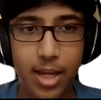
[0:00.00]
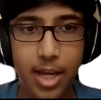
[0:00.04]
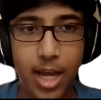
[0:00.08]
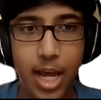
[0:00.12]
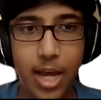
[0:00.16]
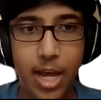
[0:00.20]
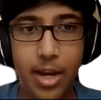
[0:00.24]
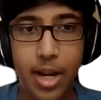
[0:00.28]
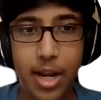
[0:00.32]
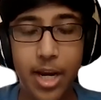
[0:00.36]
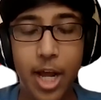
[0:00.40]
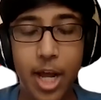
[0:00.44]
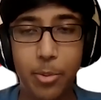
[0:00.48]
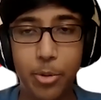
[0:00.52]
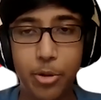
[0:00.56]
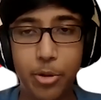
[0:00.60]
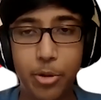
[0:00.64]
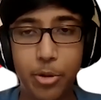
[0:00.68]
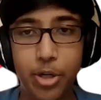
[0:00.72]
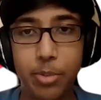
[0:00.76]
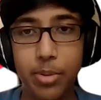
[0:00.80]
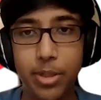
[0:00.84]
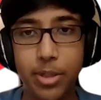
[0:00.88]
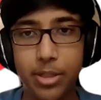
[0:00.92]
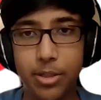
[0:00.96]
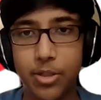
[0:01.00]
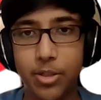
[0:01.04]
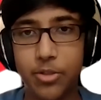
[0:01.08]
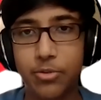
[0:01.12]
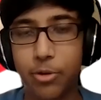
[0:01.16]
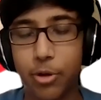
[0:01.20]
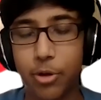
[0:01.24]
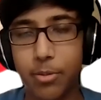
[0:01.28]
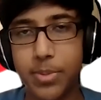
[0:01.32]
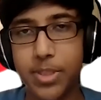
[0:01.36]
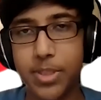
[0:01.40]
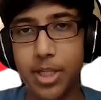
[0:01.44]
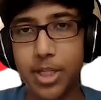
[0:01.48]
and help you complete those
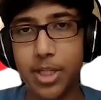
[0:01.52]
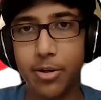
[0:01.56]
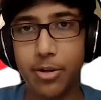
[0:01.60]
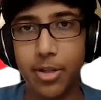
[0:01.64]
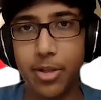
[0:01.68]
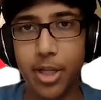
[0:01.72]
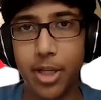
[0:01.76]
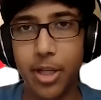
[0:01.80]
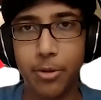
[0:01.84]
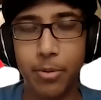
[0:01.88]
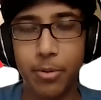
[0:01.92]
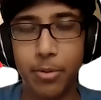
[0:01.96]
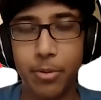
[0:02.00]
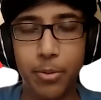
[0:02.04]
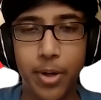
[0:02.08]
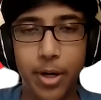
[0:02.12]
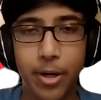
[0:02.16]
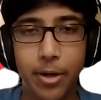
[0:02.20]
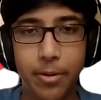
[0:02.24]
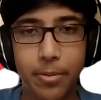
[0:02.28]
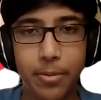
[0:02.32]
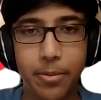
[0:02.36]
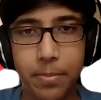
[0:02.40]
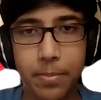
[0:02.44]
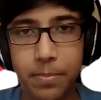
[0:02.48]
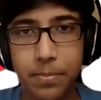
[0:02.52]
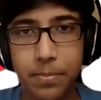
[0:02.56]
forms that are required.